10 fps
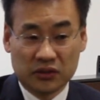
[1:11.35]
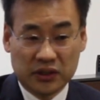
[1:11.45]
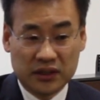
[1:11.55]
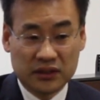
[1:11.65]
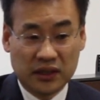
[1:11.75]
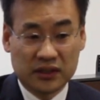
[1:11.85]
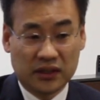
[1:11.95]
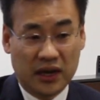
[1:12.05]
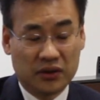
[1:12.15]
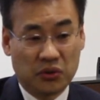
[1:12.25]
These days, a
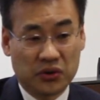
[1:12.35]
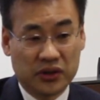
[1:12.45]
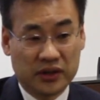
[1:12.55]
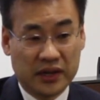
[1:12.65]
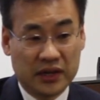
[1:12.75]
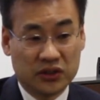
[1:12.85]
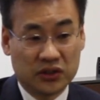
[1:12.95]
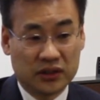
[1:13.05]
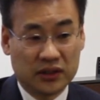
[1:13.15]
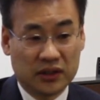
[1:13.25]
lot of
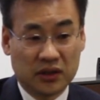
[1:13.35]
organizations